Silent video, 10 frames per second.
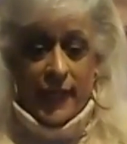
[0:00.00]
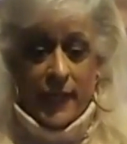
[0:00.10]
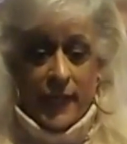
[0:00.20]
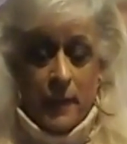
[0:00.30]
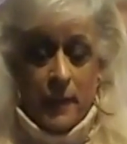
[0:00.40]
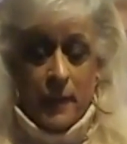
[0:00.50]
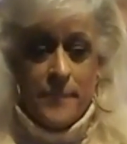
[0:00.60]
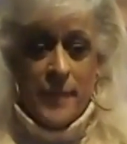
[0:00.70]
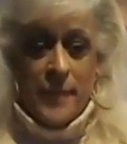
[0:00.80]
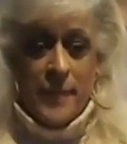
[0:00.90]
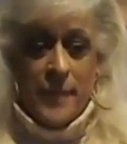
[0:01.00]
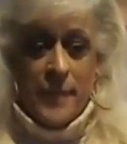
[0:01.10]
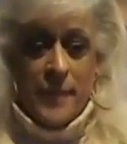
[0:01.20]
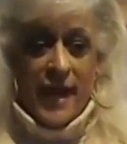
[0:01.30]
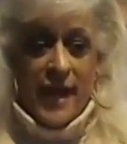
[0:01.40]
Annie says, I know
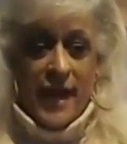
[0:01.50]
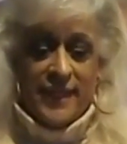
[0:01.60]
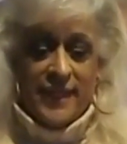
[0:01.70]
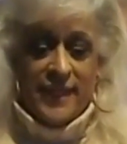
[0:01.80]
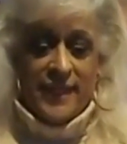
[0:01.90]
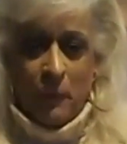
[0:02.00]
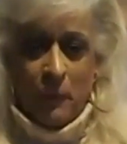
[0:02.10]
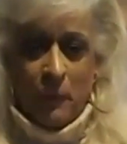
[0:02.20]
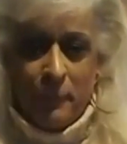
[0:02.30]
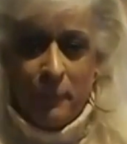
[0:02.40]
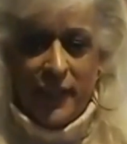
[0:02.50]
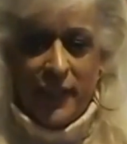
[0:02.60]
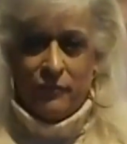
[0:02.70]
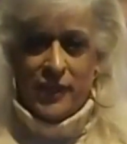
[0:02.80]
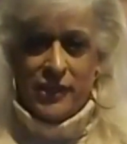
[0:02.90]
people in the, in the Star Trek
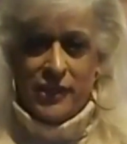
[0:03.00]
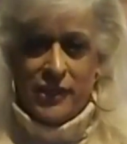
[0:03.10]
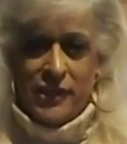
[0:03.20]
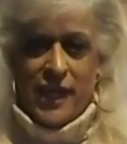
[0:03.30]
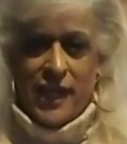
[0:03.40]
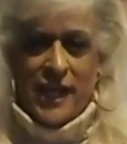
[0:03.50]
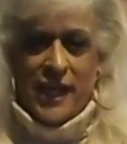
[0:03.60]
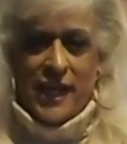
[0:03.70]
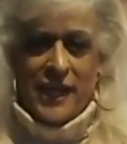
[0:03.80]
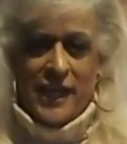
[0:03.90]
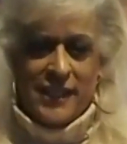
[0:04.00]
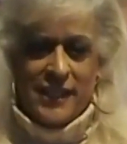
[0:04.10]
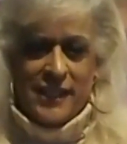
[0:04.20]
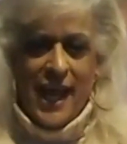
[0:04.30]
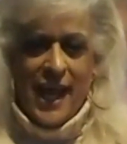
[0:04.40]
franchise, and I
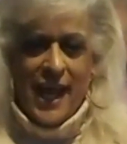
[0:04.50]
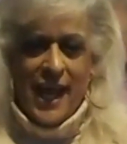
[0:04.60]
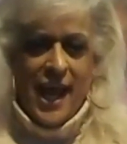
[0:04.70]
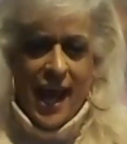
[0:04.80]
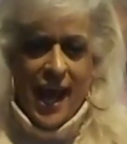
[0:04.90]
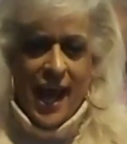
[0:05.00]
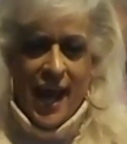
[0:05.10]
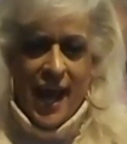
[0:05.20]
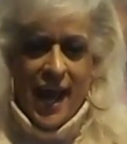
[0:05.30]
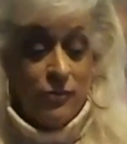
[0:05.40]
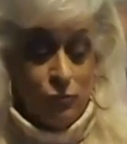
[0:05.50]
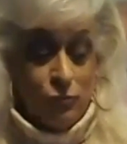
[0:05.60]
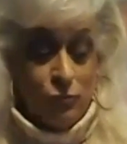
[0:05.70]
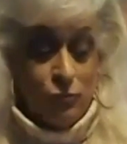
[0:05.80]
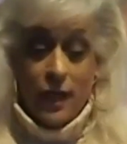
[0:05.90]
really, yeah, I'll
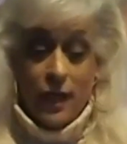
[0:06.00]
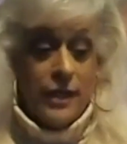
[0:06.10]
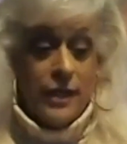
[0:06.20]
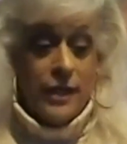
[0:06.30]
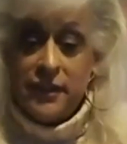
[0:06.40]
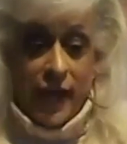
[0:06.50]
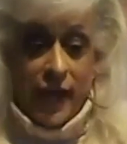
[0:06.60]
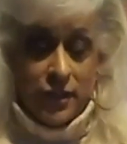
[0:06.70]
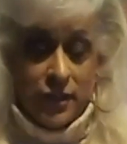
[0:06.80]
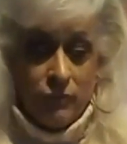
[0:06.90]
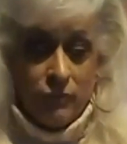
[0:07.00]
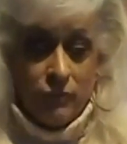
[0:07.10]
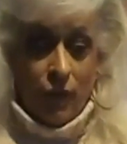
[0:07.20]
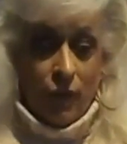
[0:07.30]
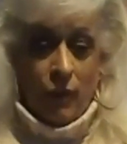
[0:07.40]
sign you.
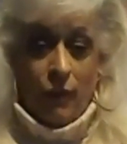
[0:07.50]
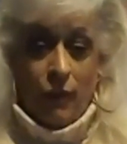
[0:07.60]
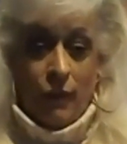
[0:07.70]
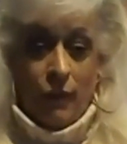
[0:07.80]
Thanks.